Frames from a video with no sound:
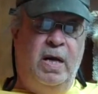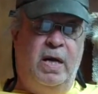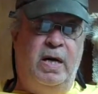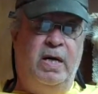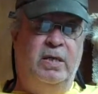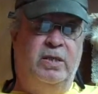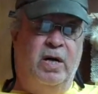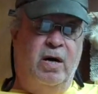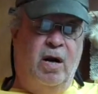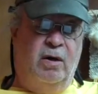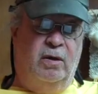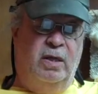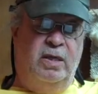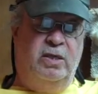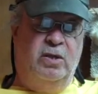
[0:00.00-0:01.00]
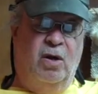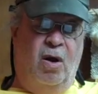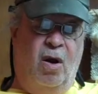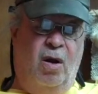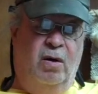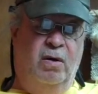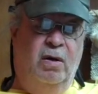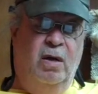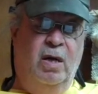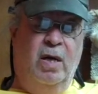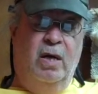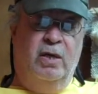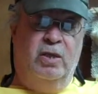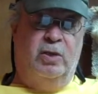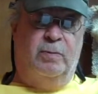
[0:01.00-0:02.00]
It is an ugly song,
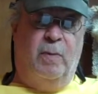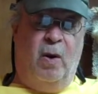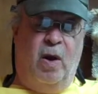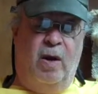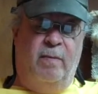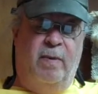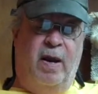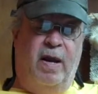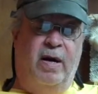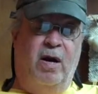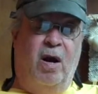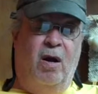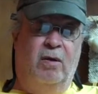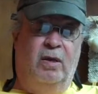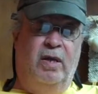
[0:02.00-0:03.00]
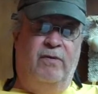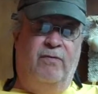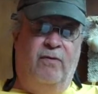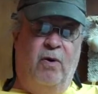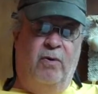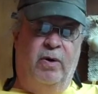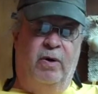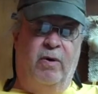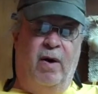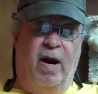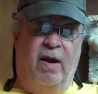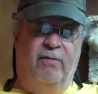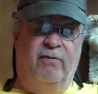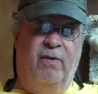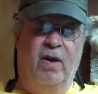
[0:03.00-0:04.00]
spawned by an ugly
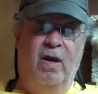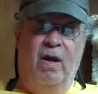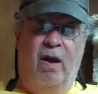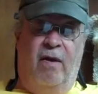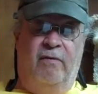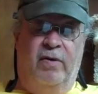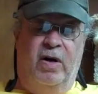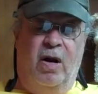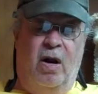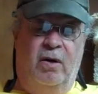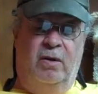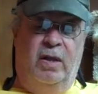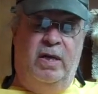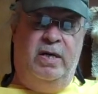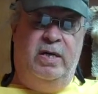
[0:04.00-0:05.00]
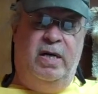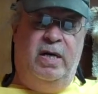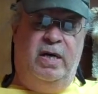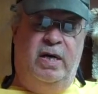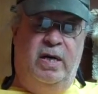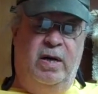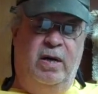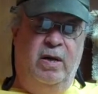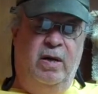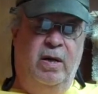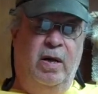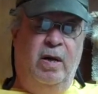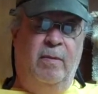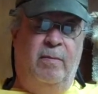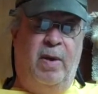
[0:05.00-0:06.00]
photograph of an ugly deed,
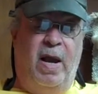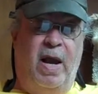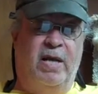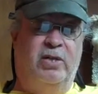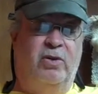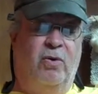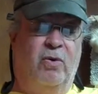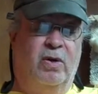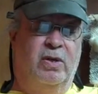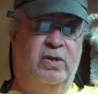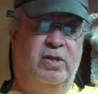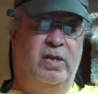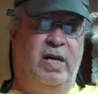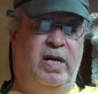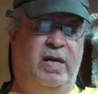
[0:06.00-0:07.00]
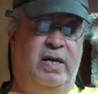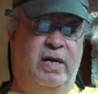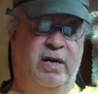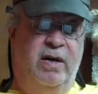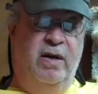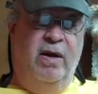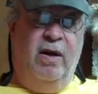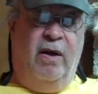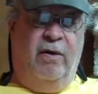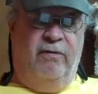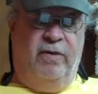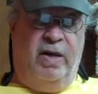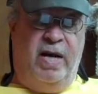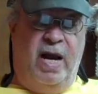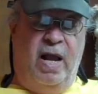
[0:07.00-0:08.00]
pastoral scene
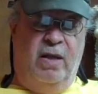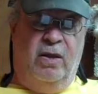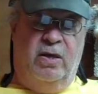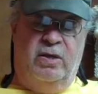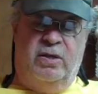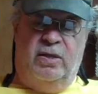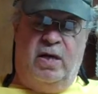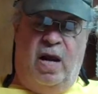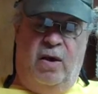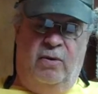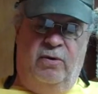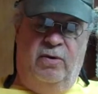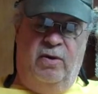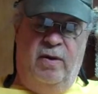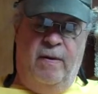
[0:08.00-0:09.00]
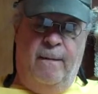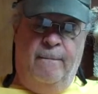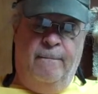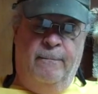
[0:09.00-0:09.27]
of the gallant South.